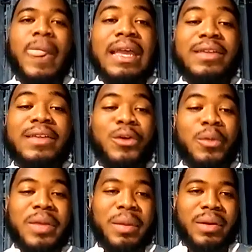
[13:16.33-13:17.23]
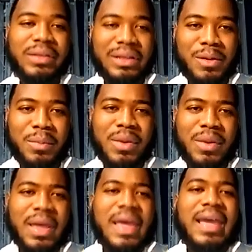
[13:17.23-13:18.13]
told me about the club.
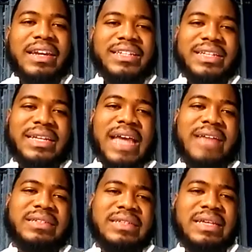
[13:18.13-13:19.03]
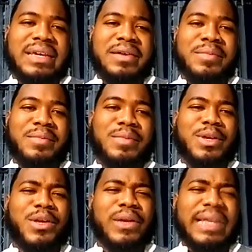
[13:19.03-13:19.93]
Initially, I'd see him,
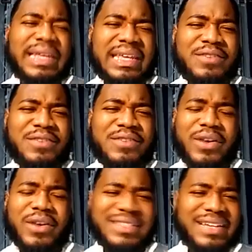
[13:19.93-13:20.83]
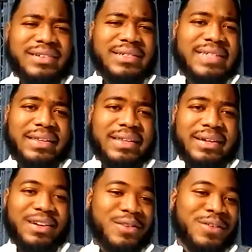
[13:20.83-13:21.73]
leave on the second Saturday
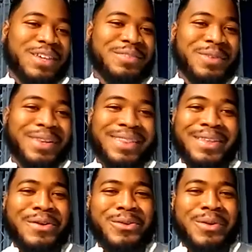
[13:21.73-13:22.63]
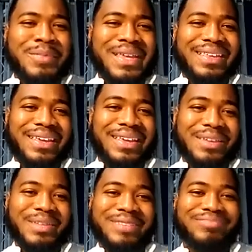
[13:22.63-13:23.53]
of each month to go to a meeting. And I'm
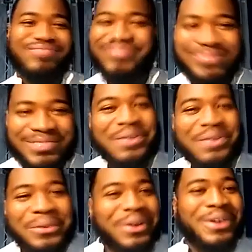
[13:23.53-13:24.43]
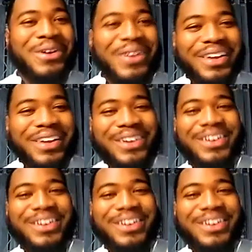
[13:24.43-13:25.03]
like, where are you going,